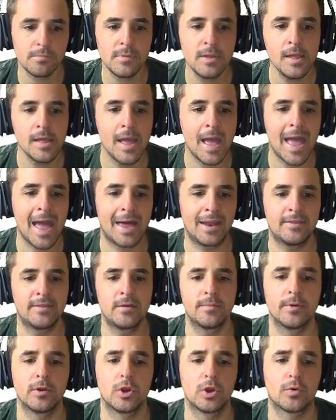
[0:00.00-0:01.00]
added the
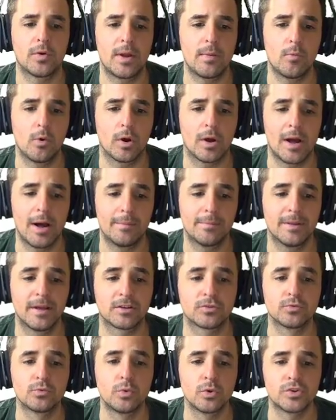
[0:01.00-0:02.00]
ability to create more
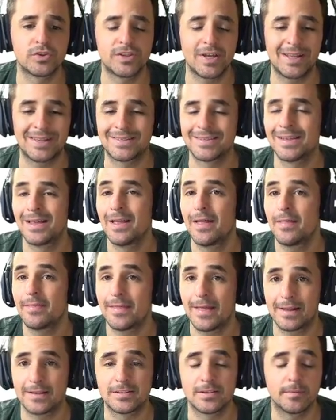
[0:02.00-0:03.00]
complex rule sets.
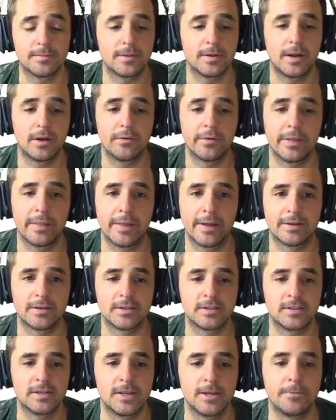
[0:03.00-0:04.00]
That's something I really like to
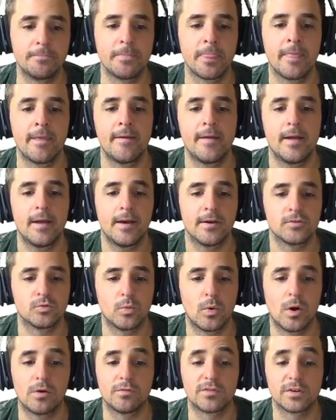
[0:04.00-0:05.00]
see as
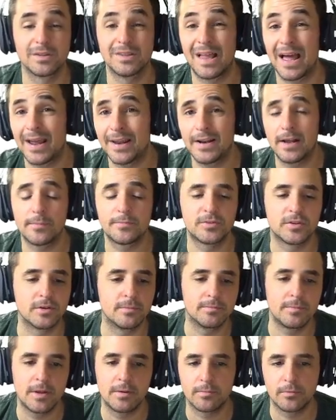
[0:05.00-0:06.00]
well for lineups and,
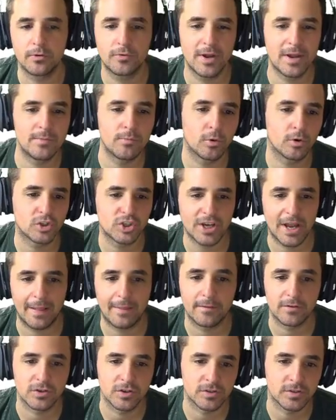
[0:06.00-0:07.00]
and create more
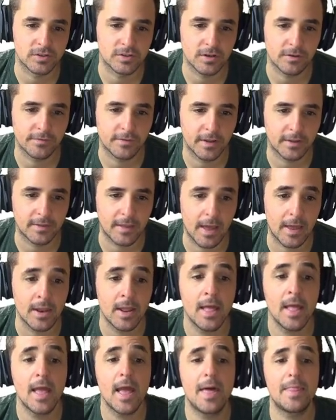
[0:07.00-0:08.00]
challenges and stuff like that.
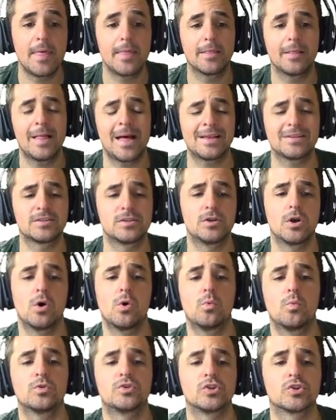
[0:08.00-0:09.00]
And then the last note,
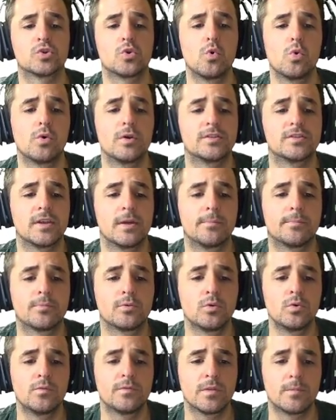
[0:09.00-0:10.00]
which is cool, is
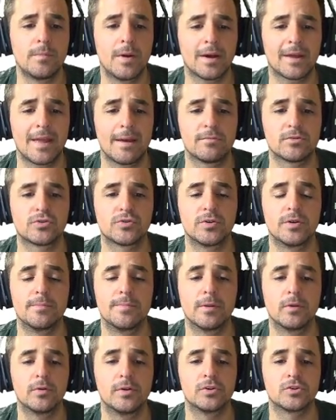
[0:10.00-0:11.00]
improve the chemistry
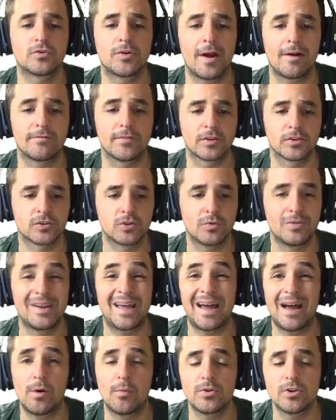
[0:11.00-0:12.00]
abilities graphics. So
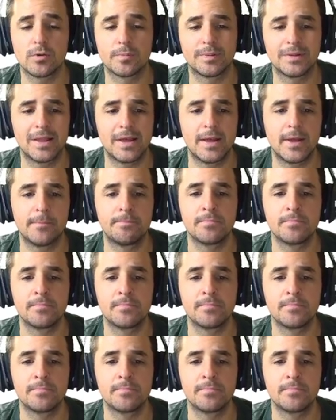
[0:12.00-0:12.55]
now when you're playing,